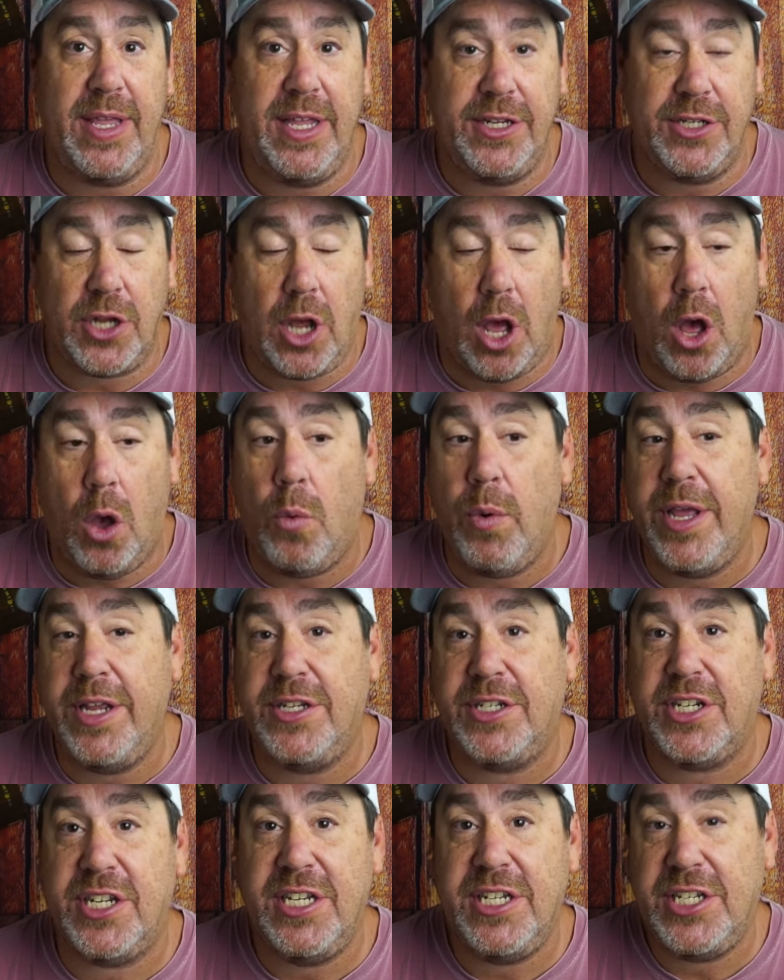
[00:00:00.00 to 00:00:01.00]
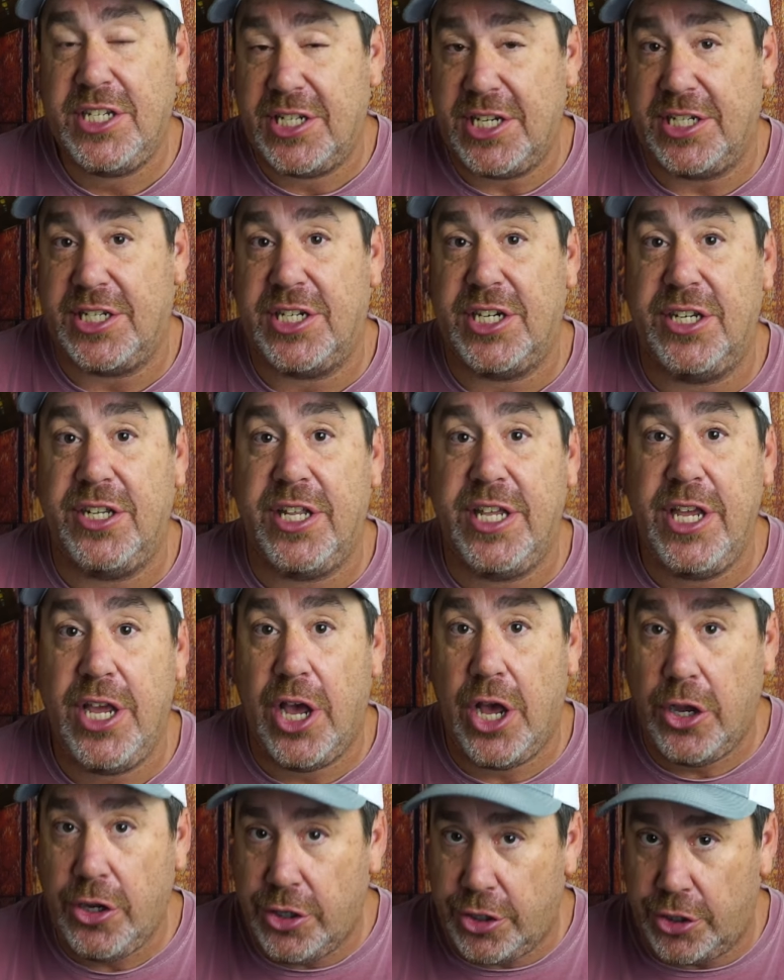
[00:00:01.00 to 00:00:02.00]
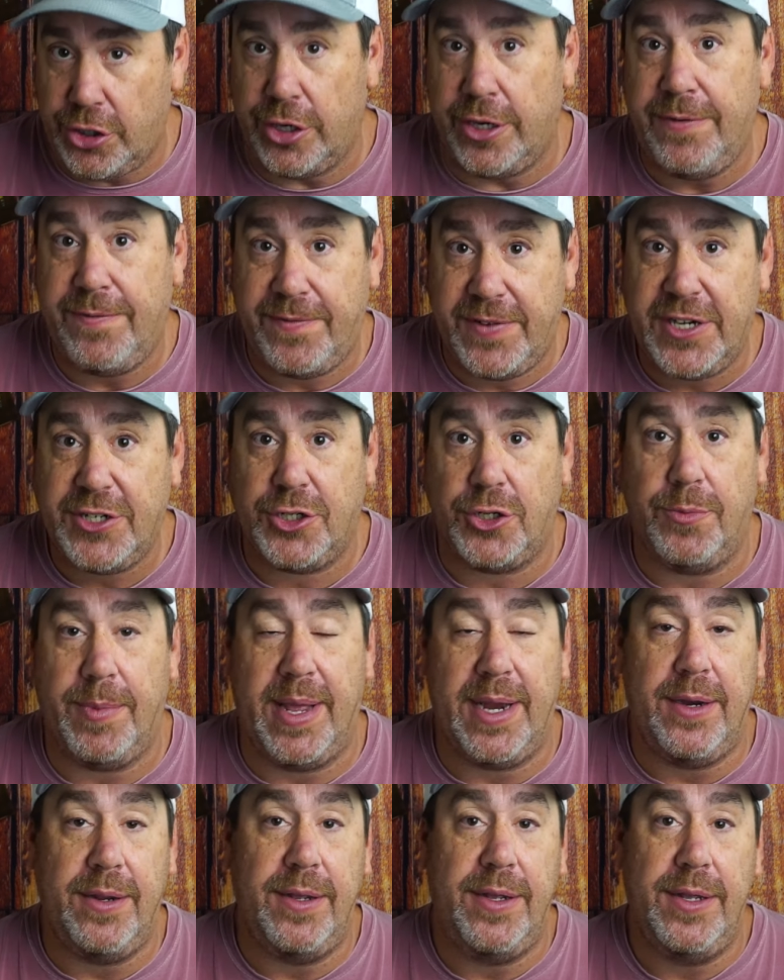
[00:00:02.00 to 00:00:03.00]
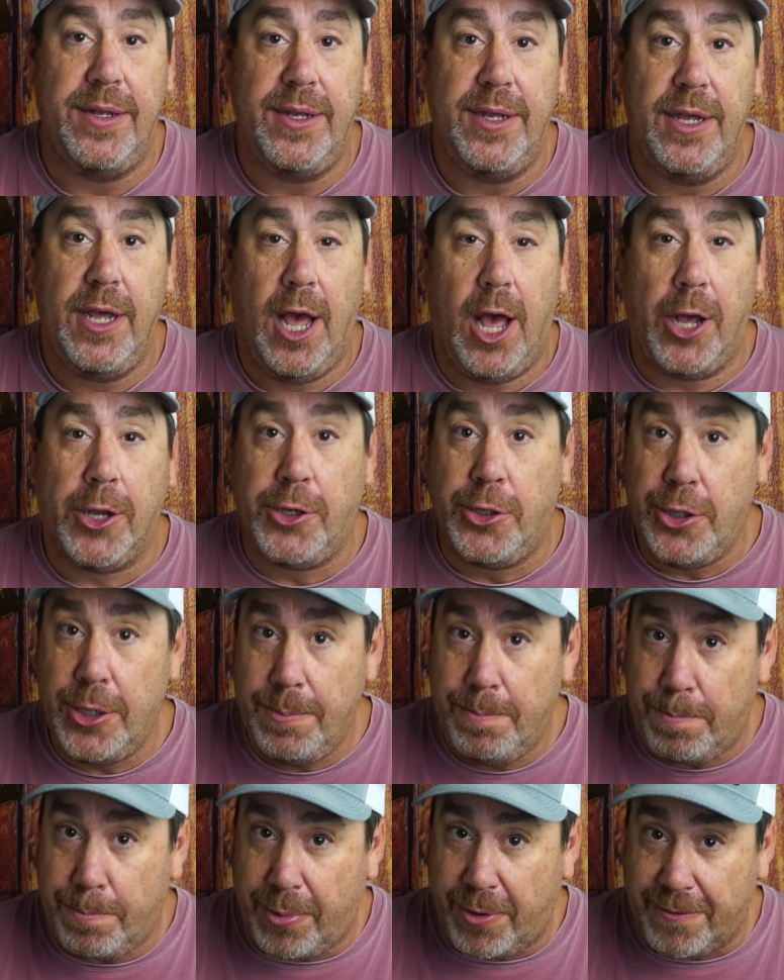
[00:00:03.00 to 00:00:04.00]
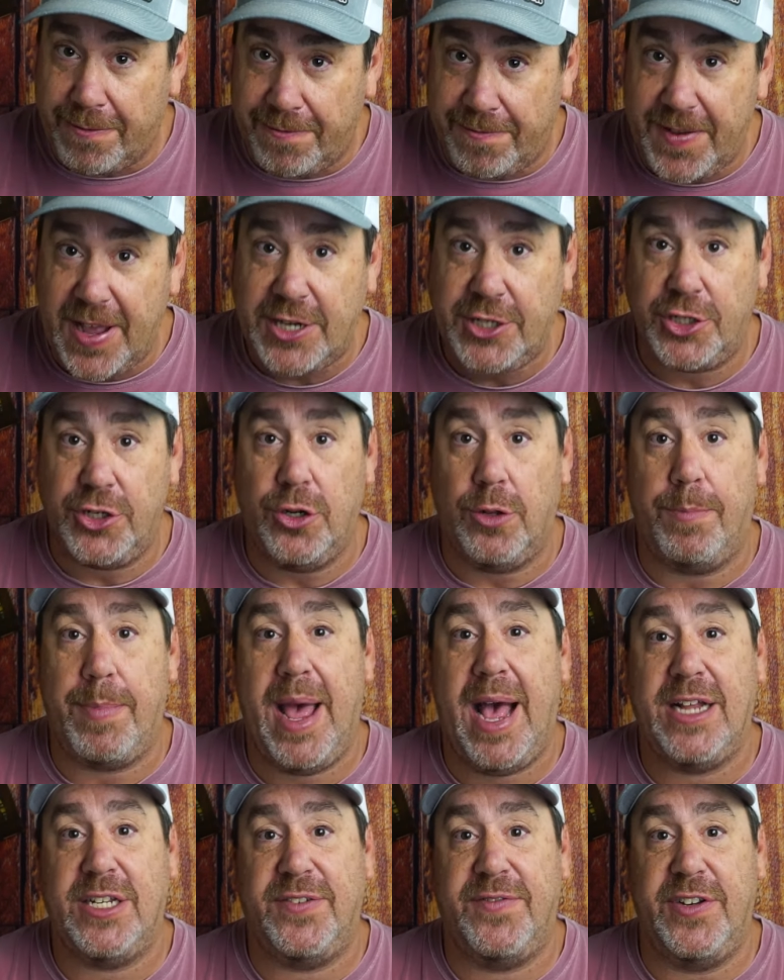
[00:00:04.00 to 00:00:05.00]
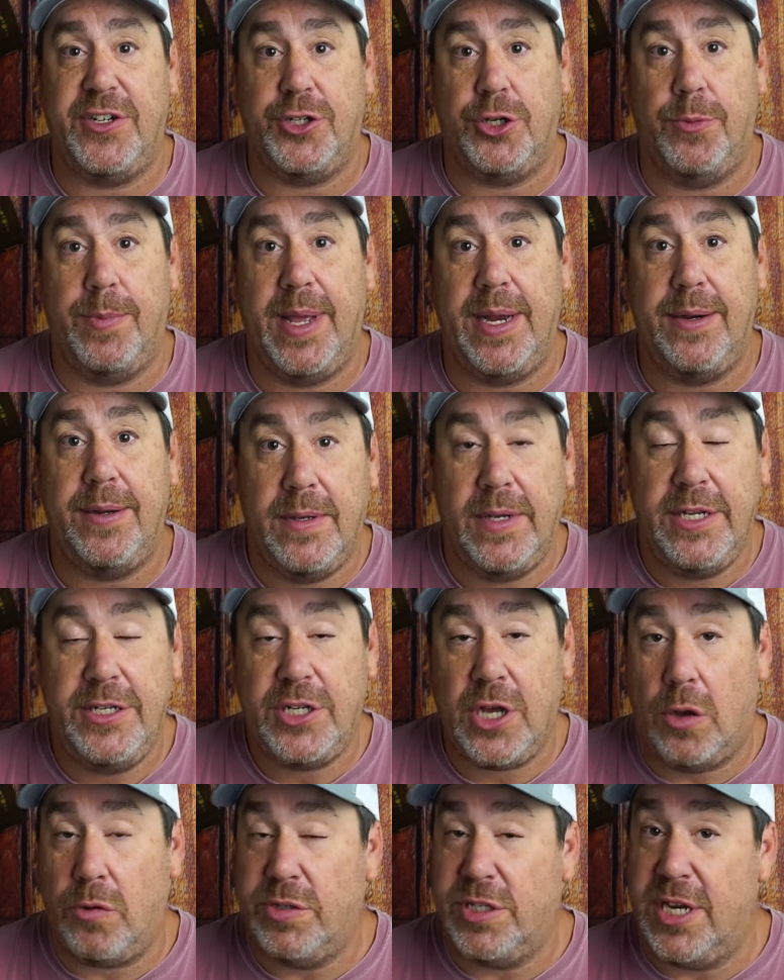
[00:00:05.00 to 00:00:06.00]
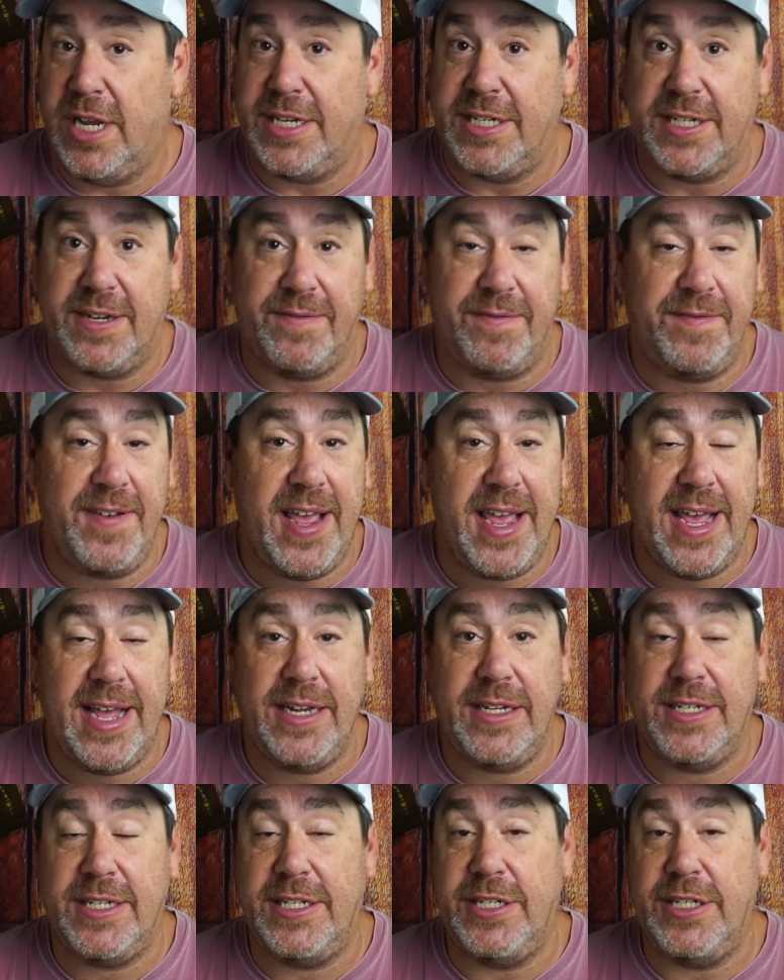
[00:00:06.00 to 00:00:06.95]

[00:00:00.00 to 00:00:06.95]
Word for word: He's always consistently a good fisherman. A good professional bass fisherman. He's always nice to fans.